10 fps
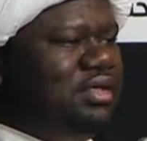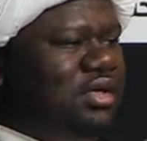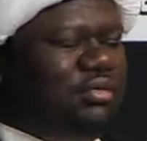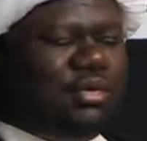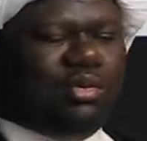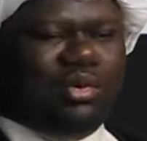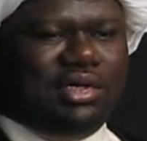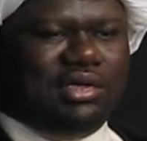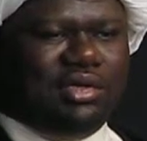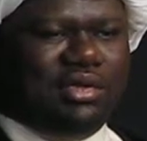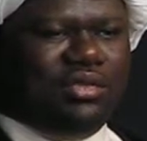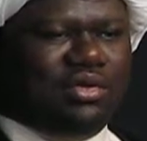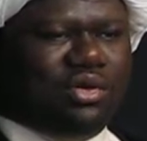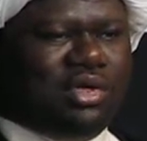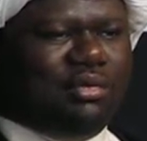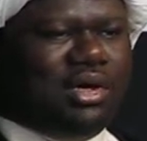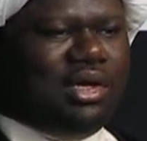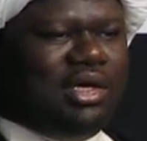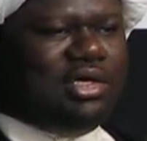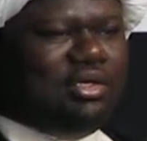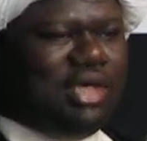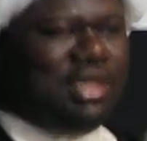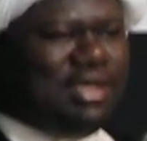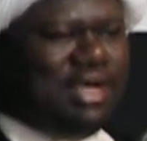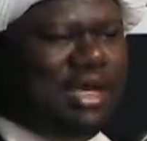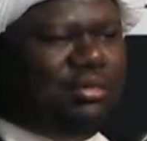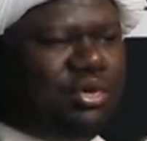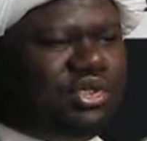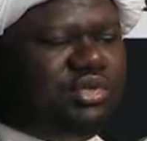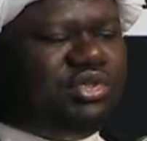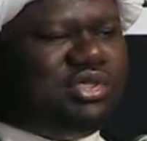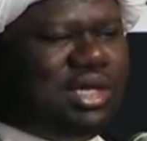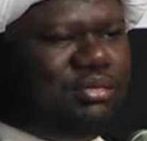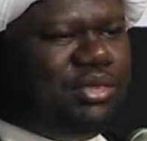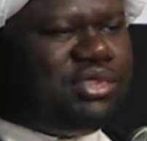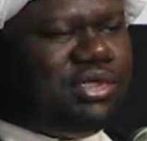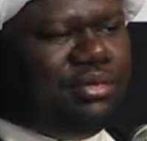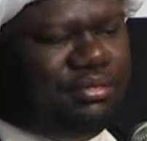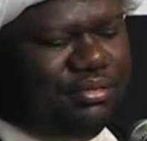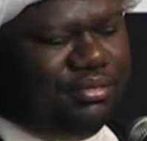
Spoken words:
I remember one of the ulama, he had a neighbor, she was not Muslim.